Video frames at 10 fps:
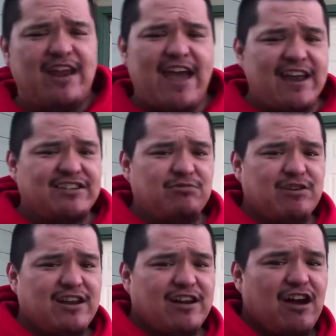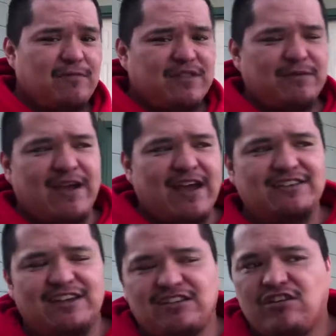I actually wanted to cop in the
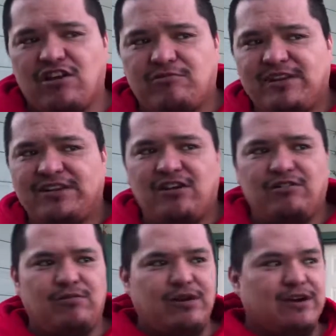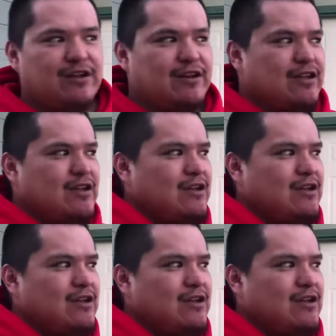past, like the Darkwing Duck one,